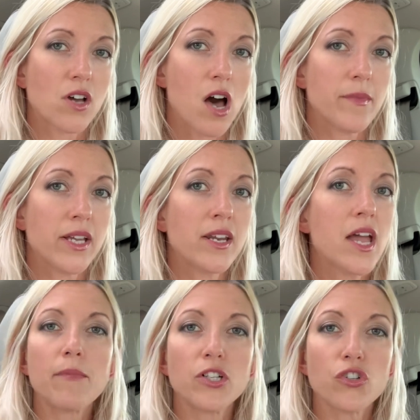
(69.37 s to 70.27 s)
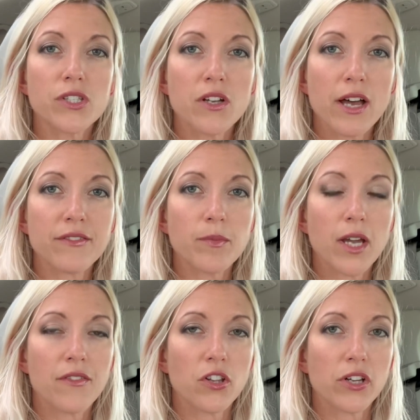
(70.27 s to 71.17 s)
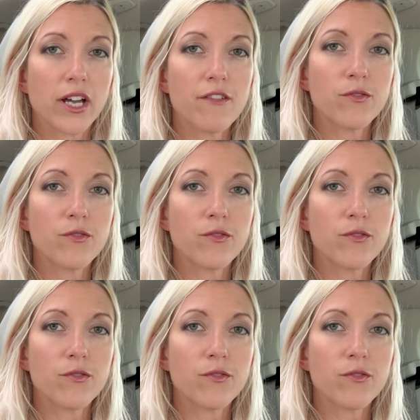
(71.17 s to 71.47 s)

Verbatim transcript: common, but you still have to be on the lookout